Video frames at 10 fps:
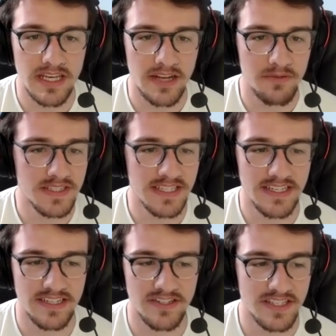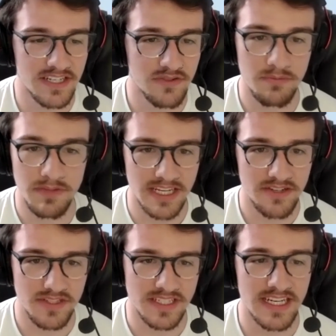I was just extremely
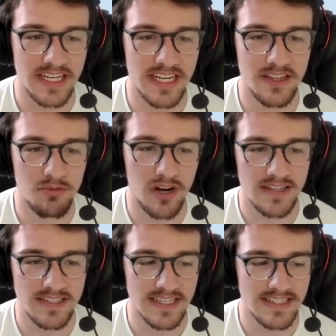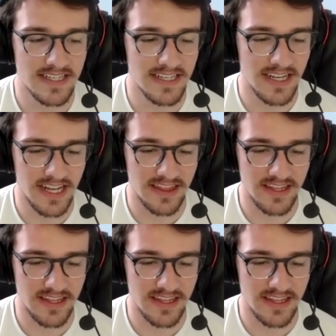interested in the process and